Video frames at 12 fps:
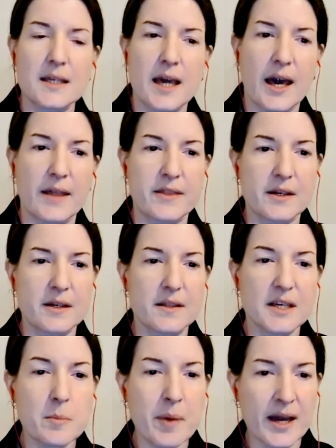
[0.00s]
Yeah,
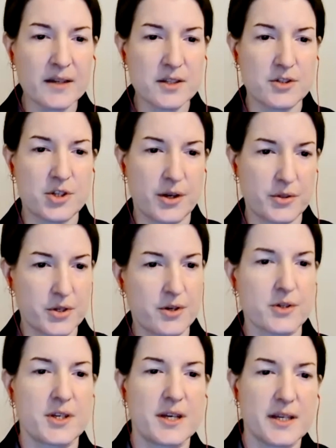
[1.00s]
the impact on
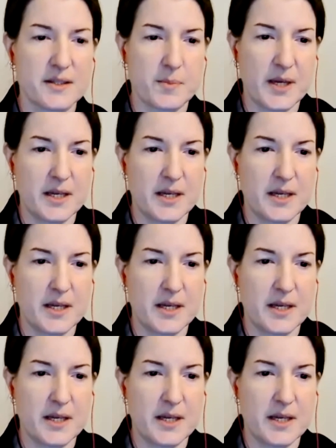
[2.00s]
shelters has